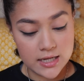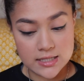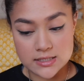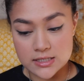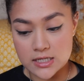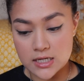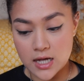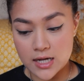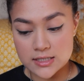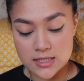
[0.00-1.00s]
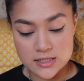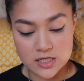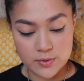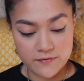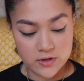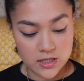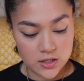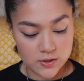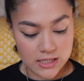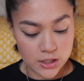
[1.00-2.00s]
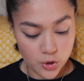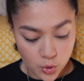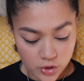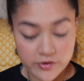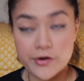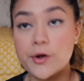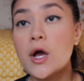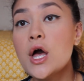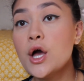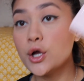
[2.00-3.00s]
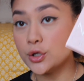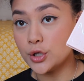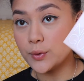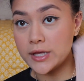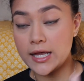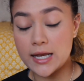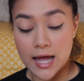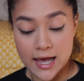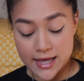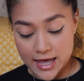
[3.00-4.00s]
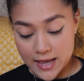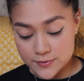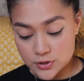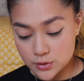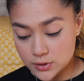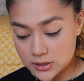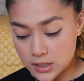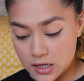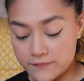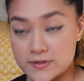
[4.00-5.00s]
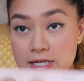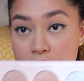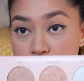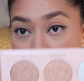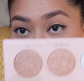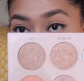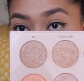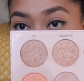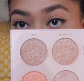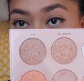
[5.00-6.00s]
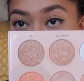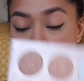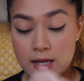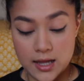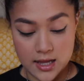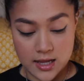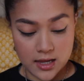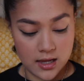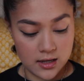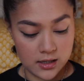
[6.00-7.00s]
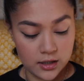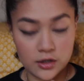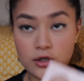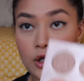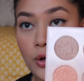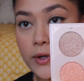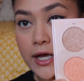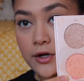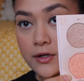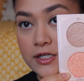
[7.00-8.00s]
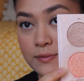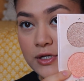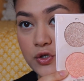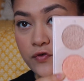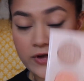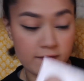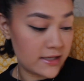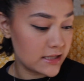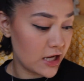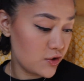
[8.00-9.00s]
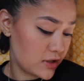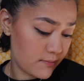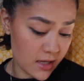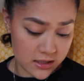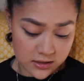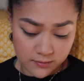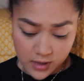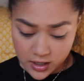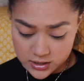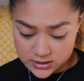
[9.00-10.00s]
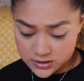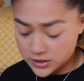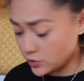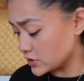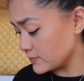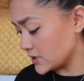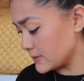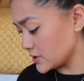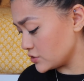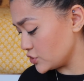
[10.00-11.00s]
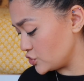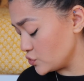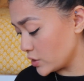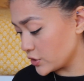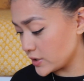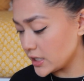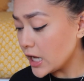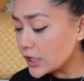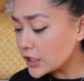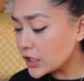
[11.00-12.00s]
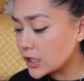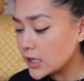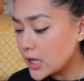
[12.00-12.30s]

It is the Anastasia Beverly Hills and Nicole Guerrero Glow Kit. I absolutely love Daydream and Glow Getter. These are my two favorites. I usually mix them, honestly, or sometimes I just do one or the other.